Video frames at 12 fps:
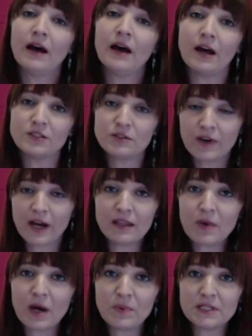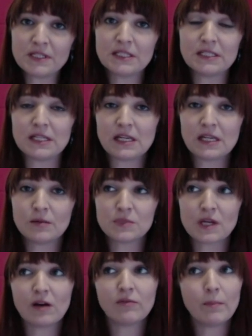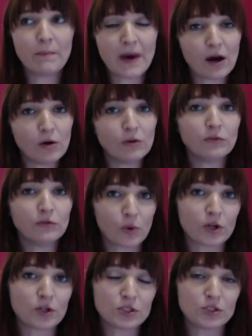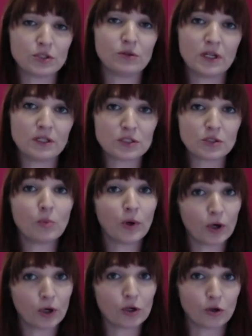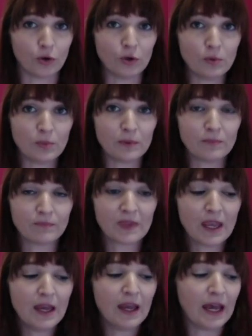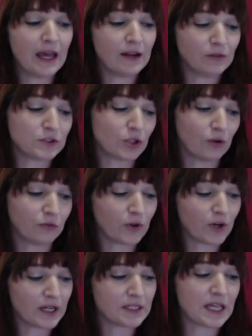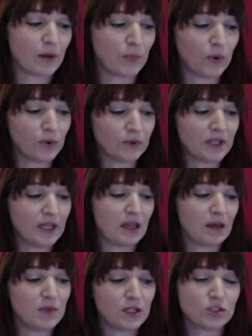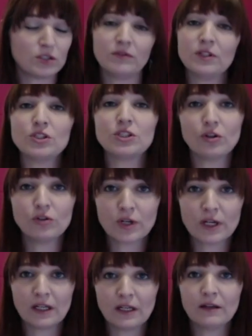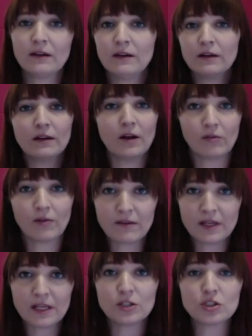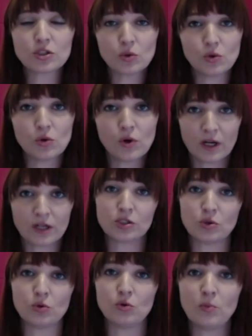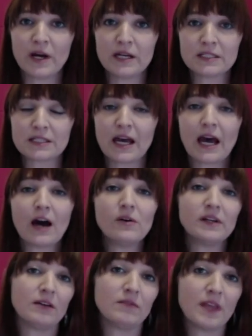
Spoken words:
I'll divide them up into teams of about 4 students per group. And so, for example, the image of the children arriving at school on a school bus, I'll give